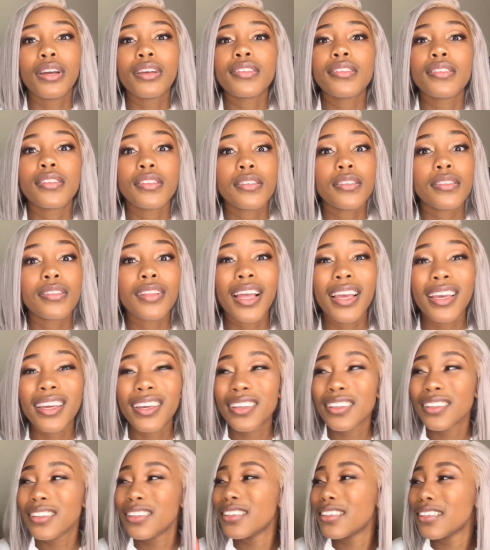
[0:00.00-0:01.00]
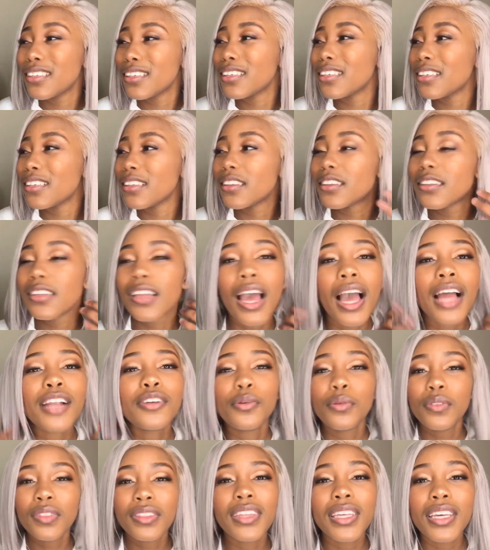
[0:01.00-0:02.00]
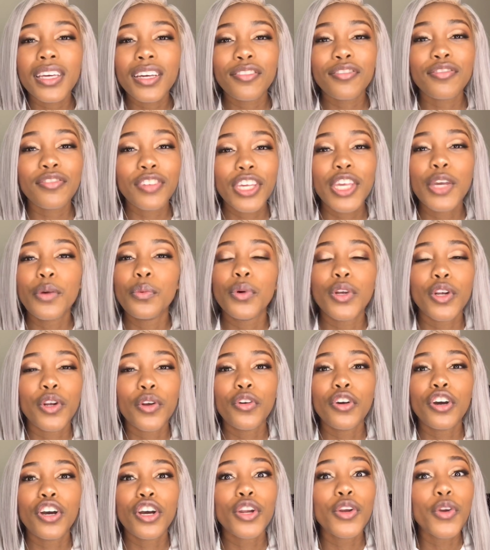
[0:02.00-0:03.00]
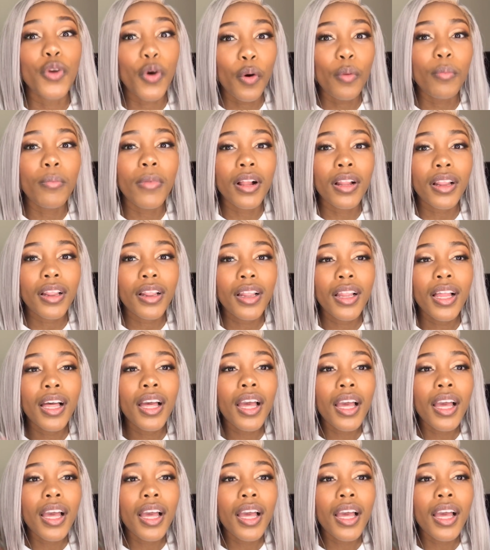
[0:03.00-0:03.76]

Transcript: It's like I don't think Vicky would look normal